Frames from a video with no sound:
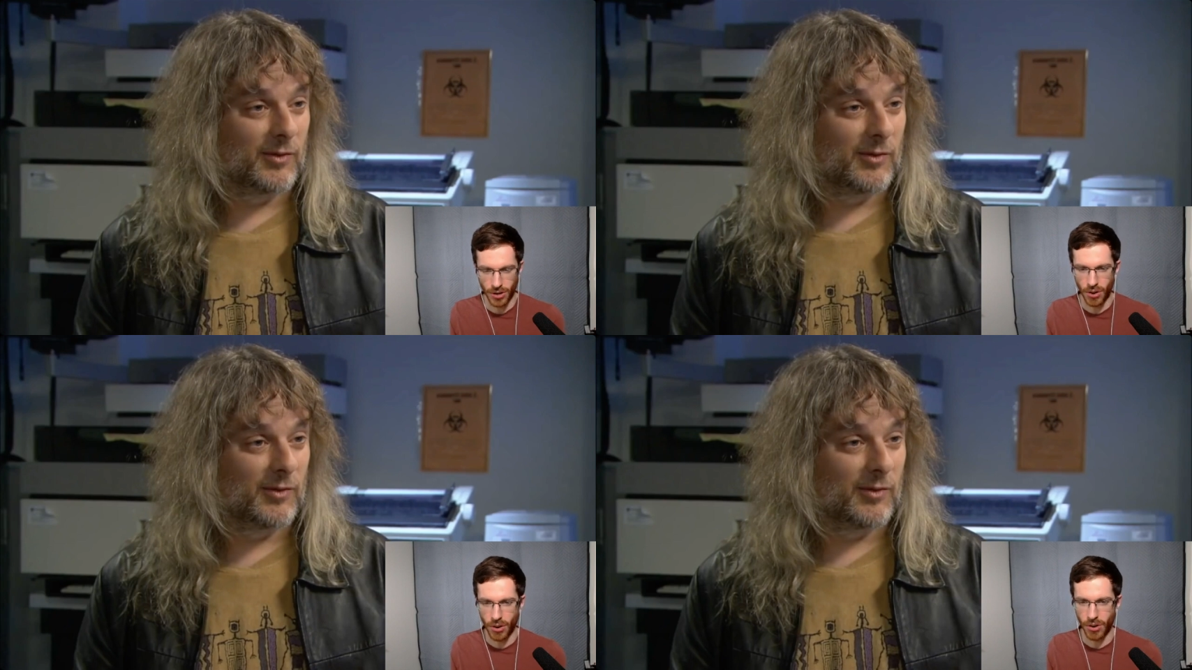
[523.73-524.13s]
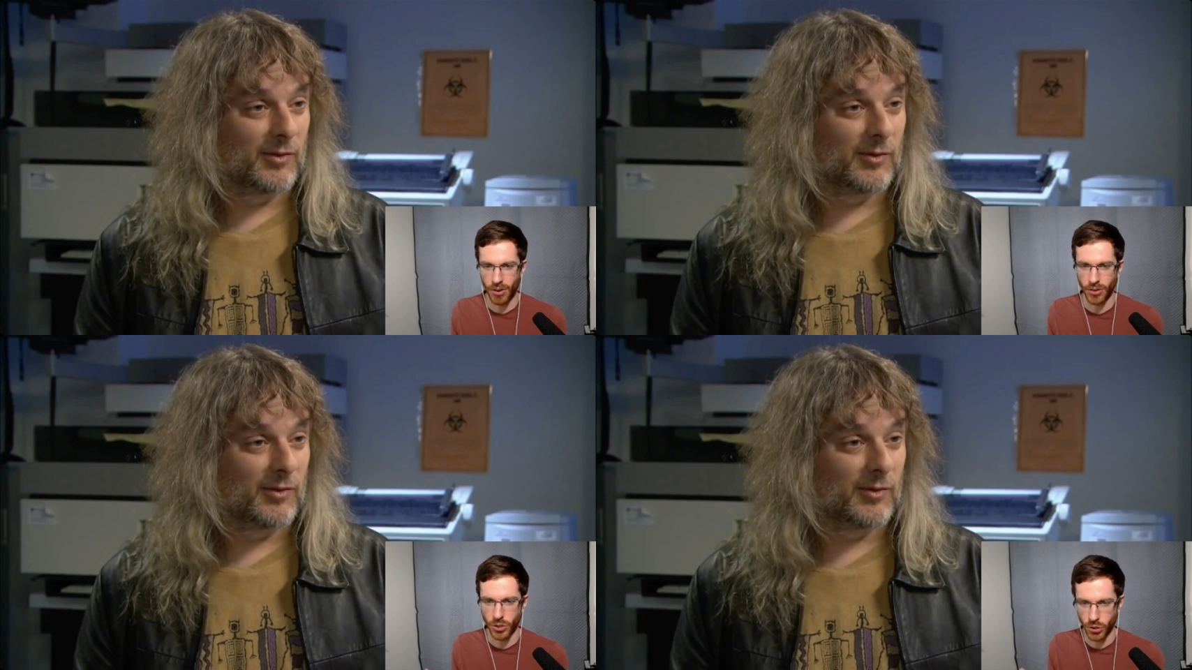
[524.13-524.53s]

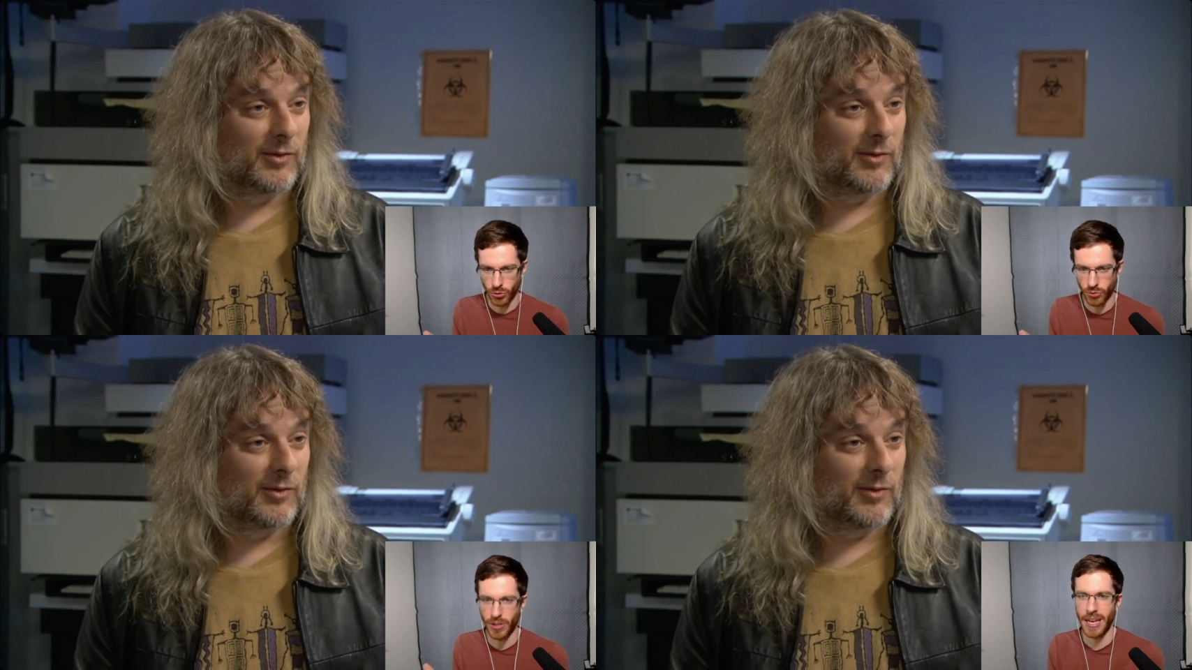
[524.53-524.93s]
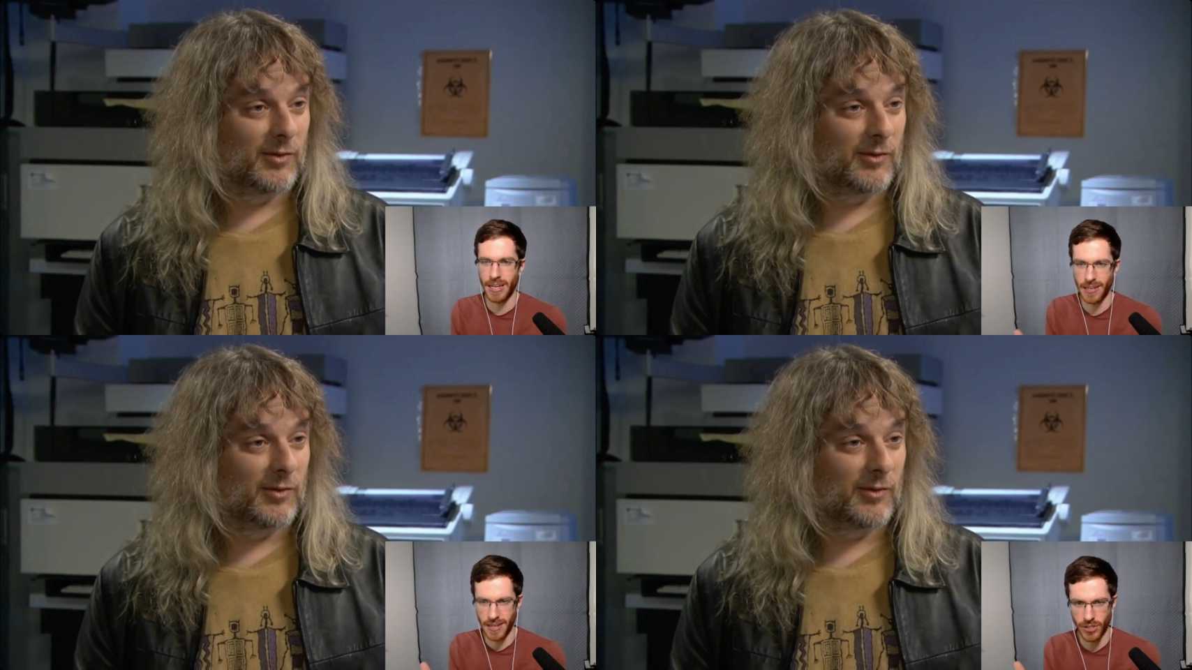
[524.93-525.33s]
Speaker 1: are
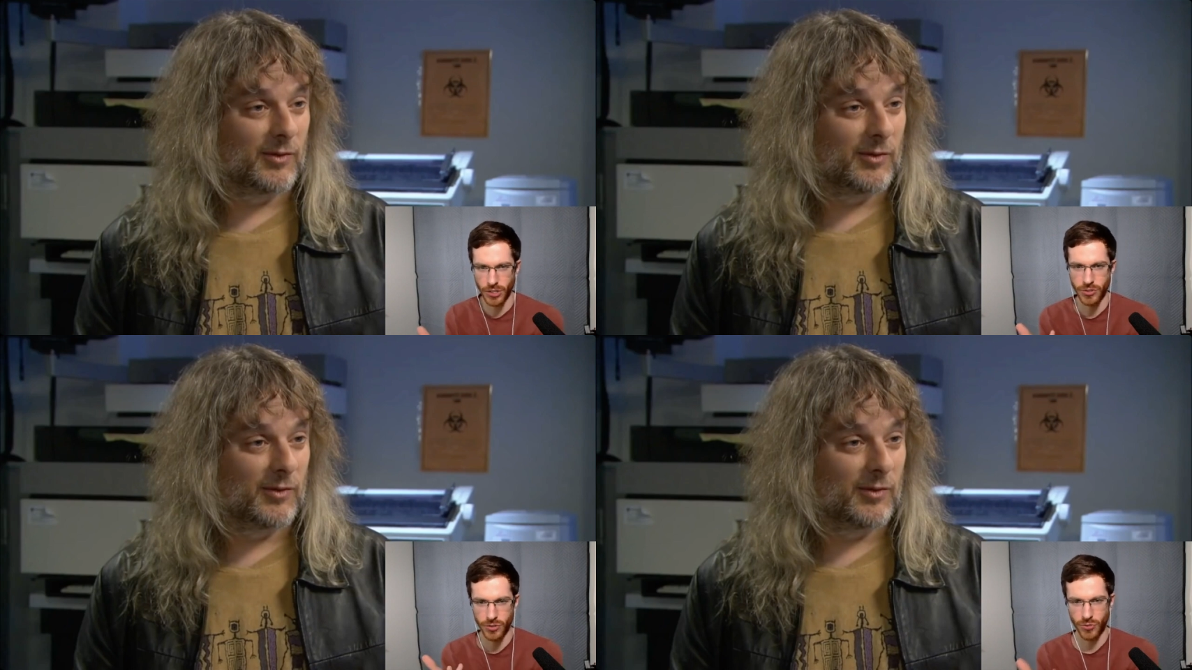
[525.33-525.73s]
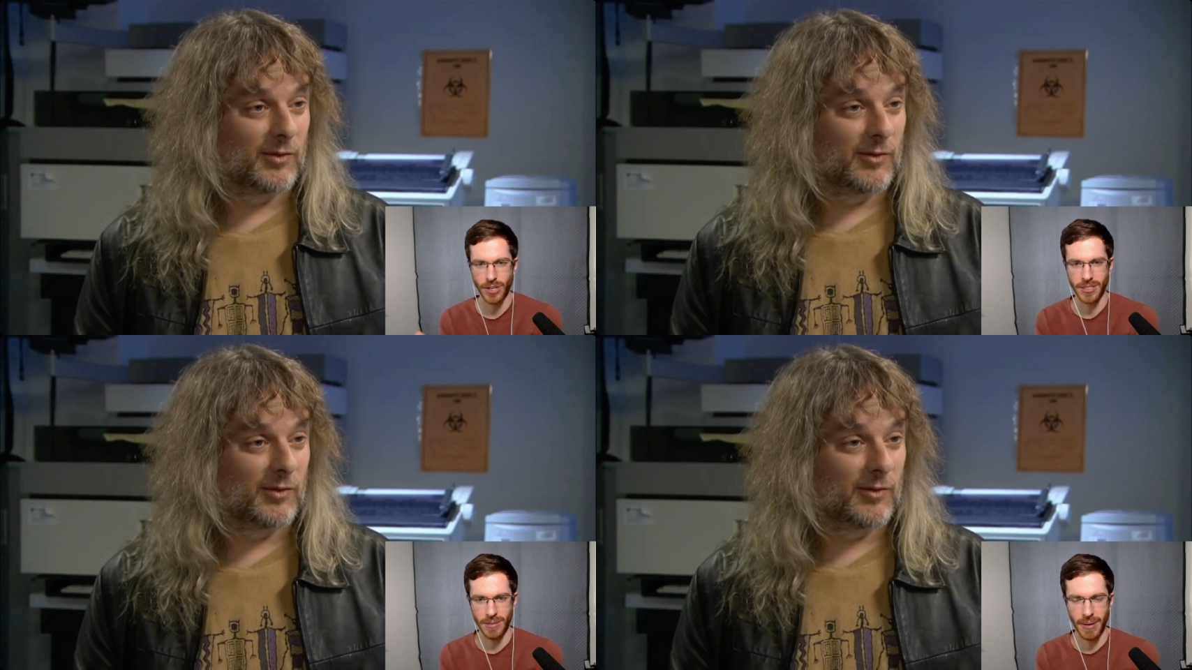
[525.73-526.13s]
created and
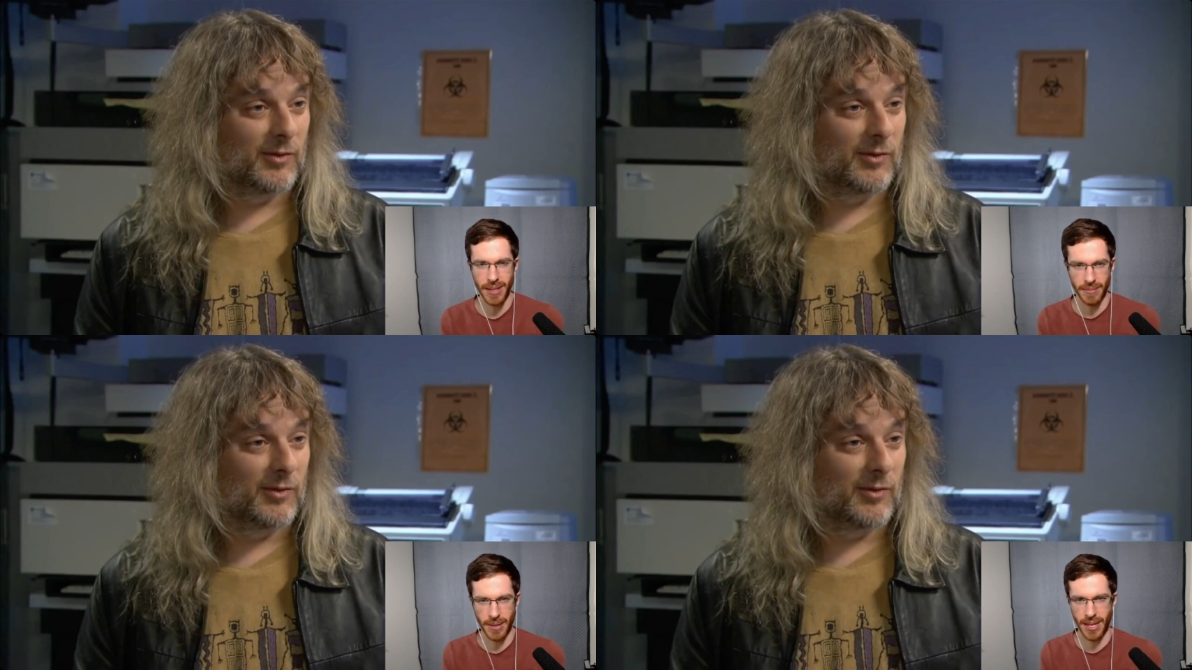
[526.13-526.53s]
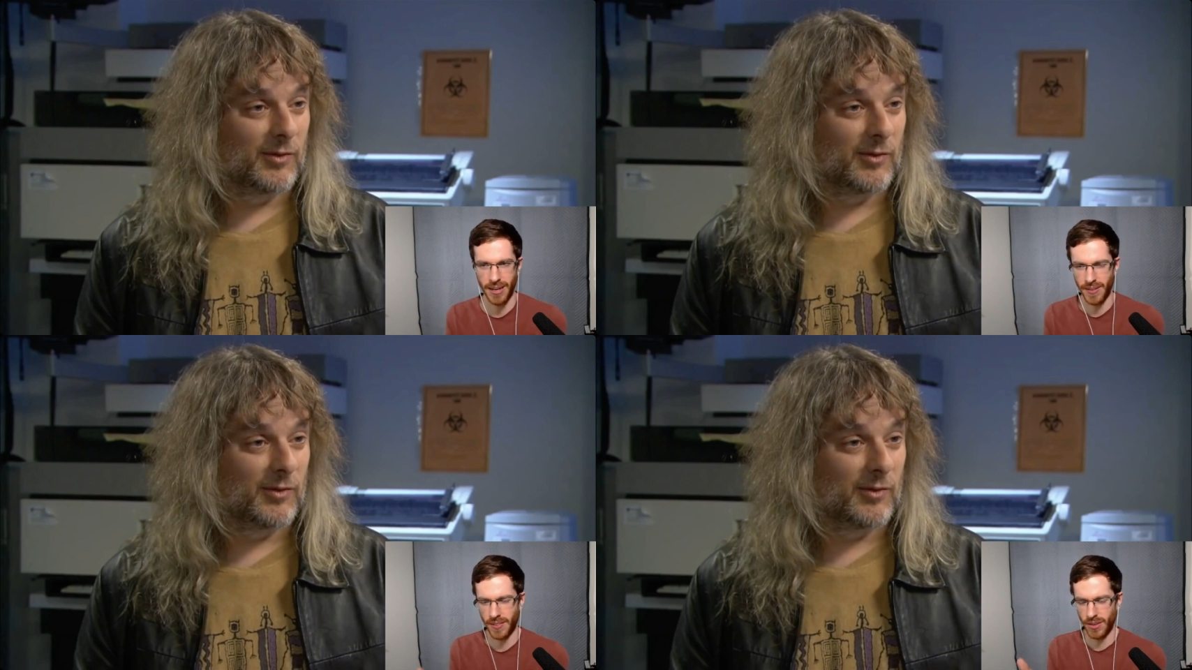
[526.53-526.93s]
constructed by the mind
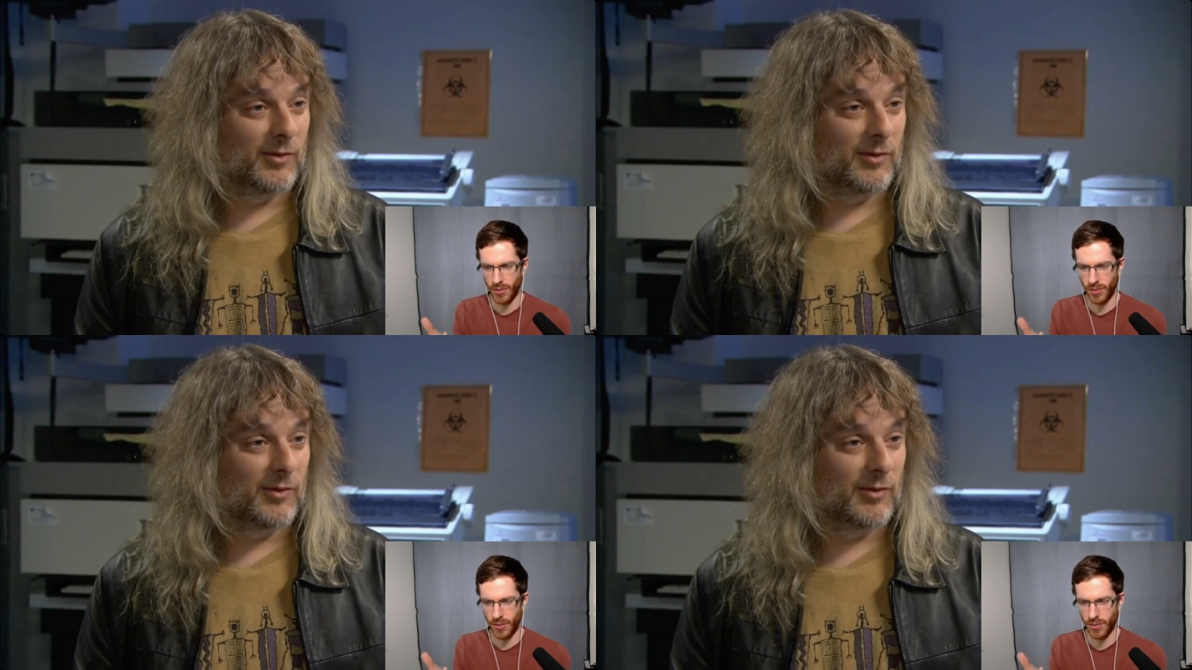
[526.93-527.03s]
that the,